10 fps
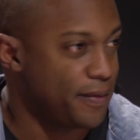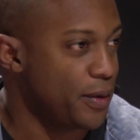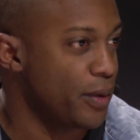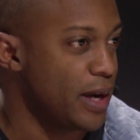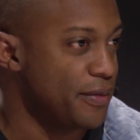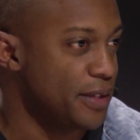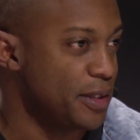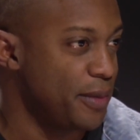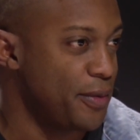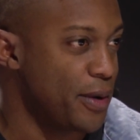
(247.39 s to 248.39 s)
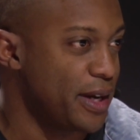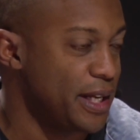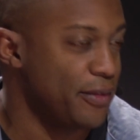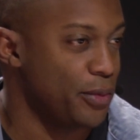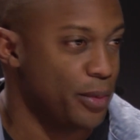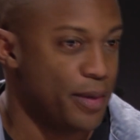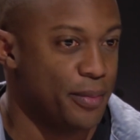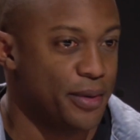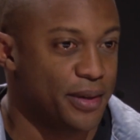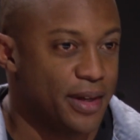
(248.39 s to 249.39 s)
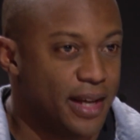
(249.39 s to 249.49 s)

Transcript: photographs since before I can even remember.